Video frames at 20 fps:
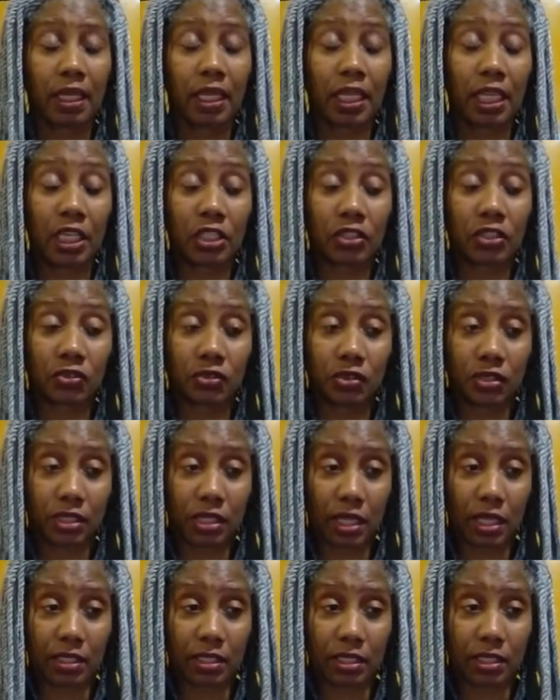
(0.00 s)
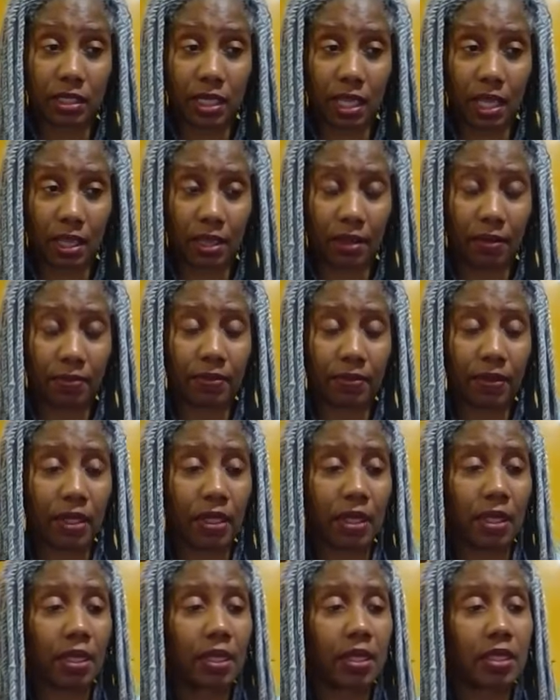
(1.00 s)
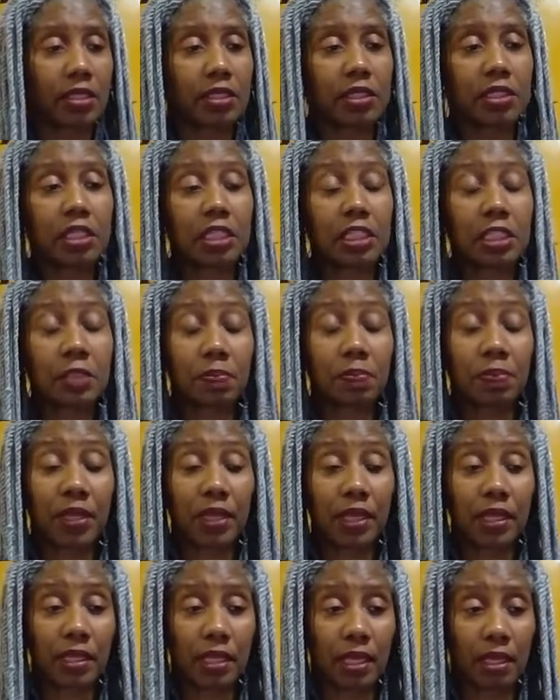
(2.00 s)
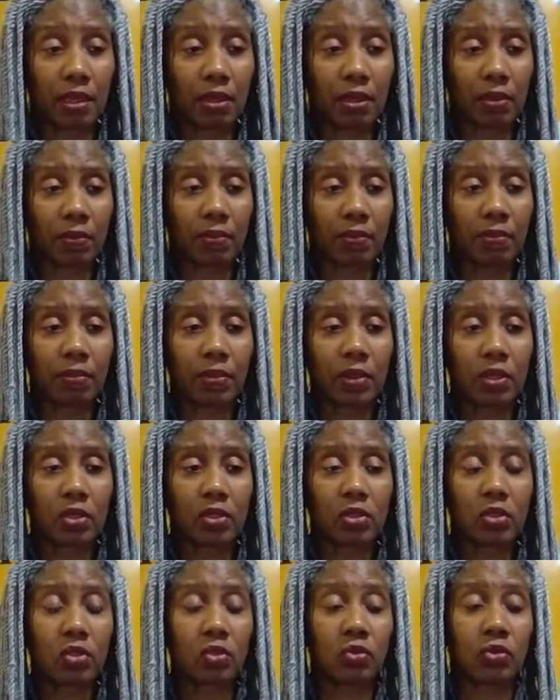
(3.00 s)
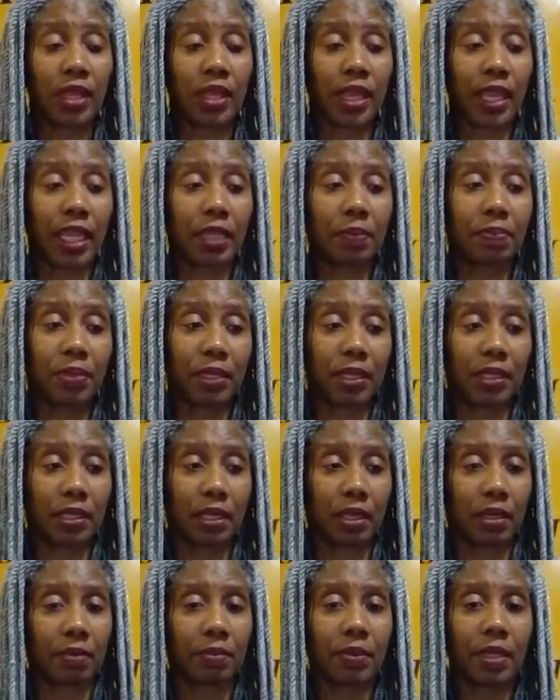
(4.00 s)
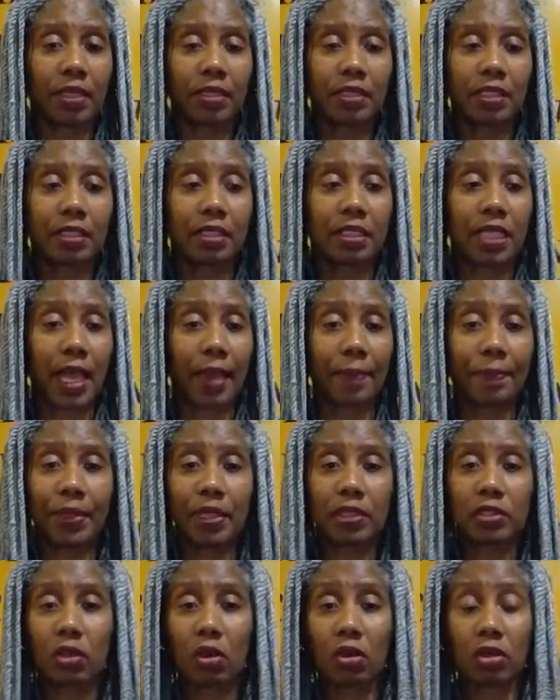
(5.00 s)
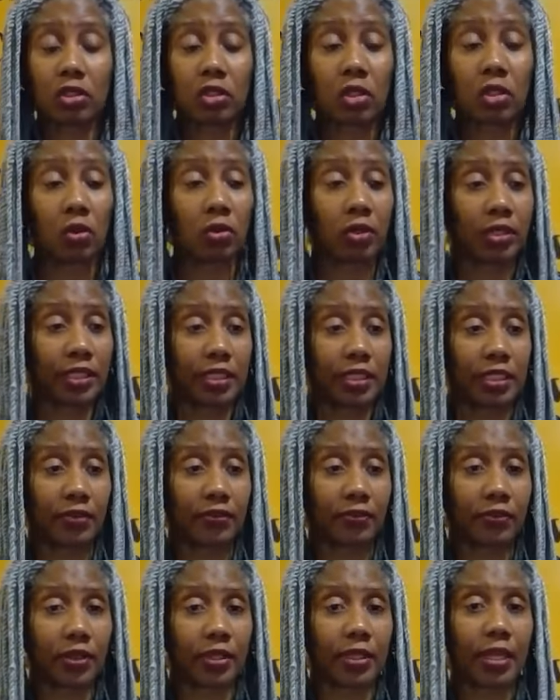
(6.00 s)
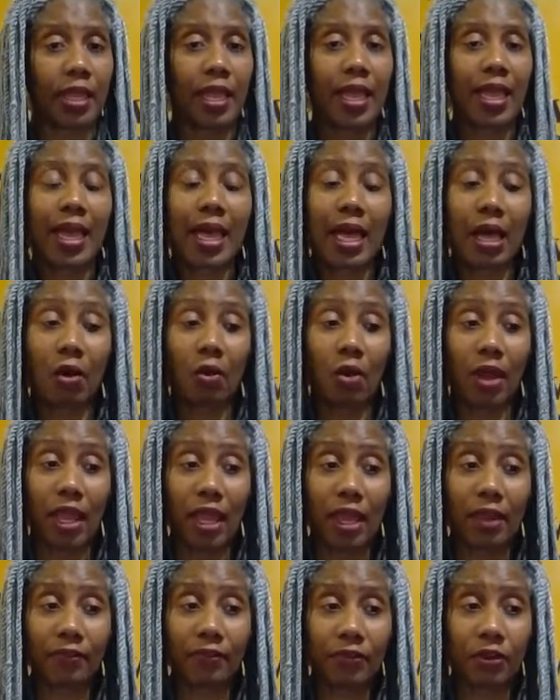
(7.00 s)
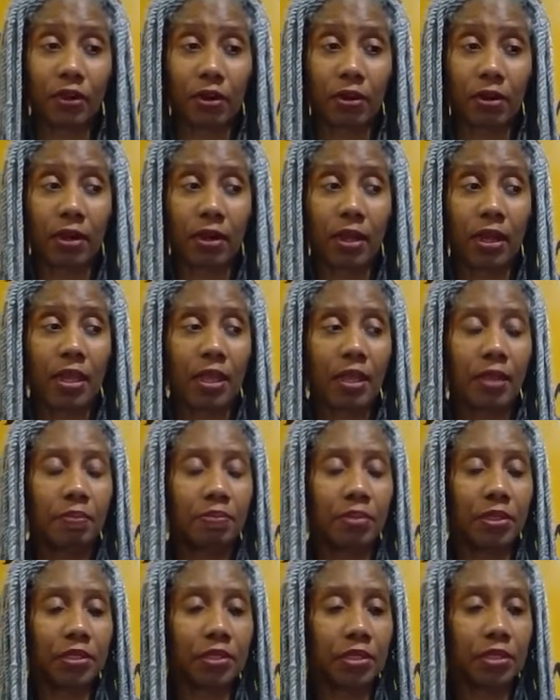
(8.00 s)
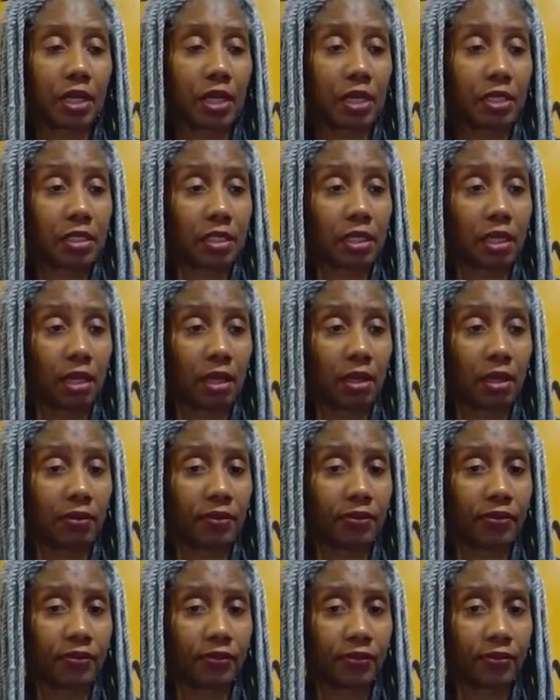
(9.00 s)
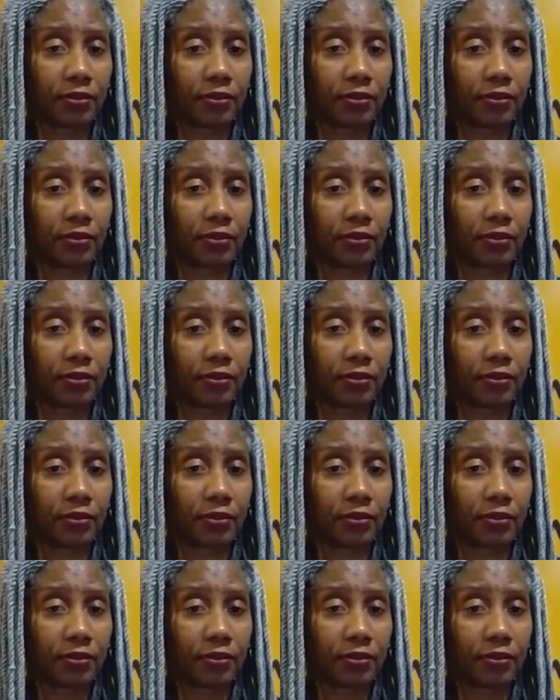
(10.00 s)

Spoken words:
Eastern Standard Time, 6 p.m. to 8 p.m. The topics are totally different. However, because of